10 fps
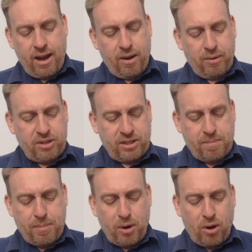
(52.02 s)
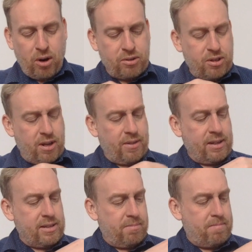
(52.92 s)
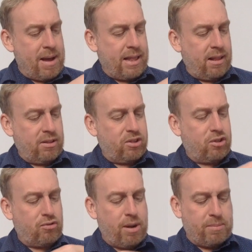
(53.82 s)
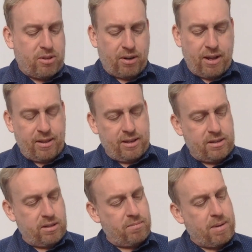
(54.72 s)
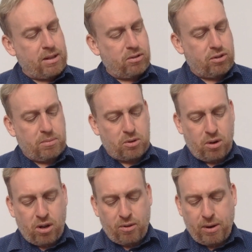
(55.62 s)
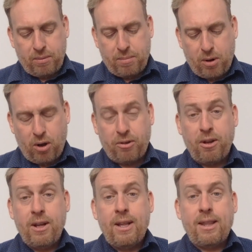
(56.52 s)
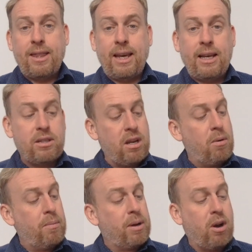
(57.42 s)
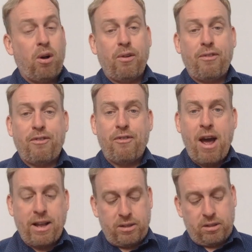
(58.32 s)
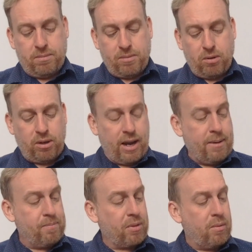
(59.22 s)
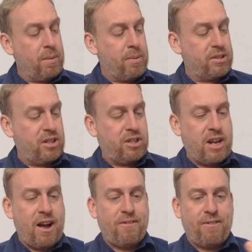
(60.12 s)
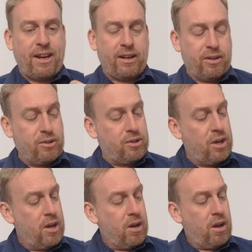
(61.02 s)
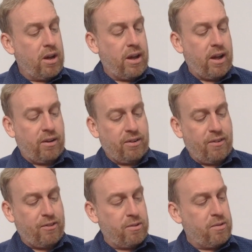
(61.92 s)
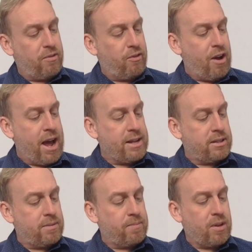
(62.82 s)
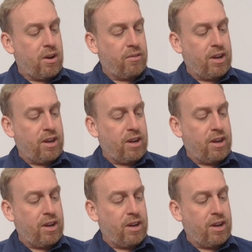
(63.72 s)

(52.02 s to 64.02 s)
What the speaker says: which has a board and these metal strips on it. These metal strips going all the way up the board. These are what we call frets. Okay, and we position our fingers on different frets and on